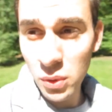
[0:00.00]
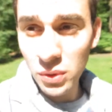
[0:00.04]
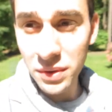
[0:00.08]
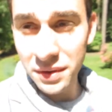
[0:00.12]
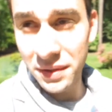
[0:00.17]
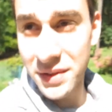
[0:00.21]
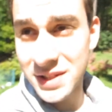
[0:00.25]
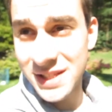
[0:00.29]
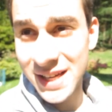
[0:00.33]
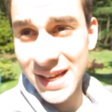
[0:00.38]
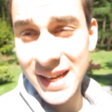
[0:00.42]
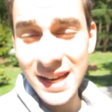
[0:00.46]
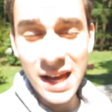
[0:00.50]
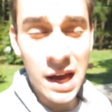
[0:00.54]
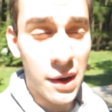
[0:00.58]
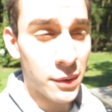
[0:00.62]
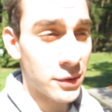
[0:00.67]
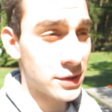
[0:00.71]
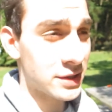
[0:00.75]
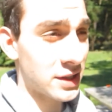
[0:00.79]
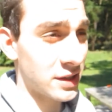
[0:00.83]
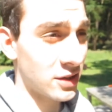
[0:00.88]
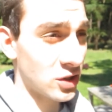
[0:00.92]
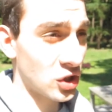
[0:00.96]
more than 10
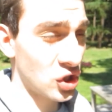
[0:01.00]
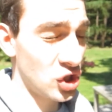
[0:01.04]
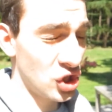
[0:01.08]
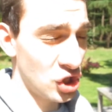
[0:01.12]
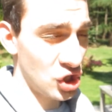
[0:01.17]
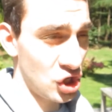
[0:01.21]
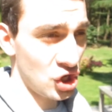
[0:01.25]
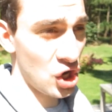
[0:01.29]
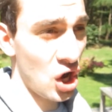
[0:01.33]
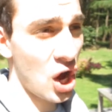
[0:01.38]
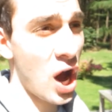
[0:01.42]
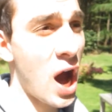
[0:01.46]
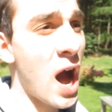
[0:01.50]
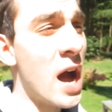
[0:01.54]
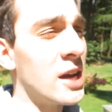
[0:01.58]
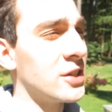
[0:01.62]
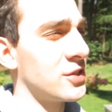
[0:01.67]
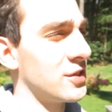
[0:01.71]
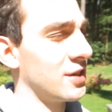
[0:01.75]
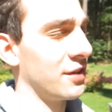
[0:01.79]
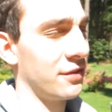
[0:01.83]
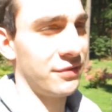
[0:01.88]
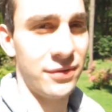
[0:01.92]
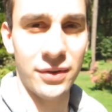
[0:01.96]
hours, and
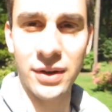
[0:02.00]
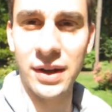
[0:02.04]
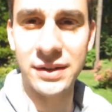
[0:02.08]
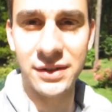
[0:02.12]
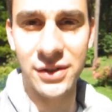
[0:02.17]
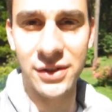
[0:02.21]
gosh, I feel